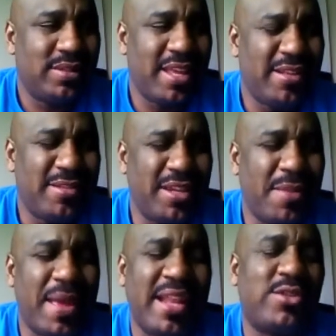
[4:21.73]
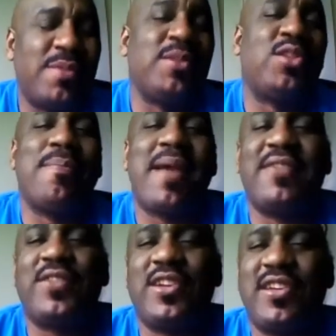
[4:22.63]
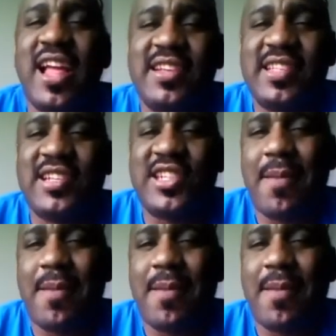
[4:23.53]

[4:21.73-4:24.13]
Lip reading: They could have made a triple threat match for the United States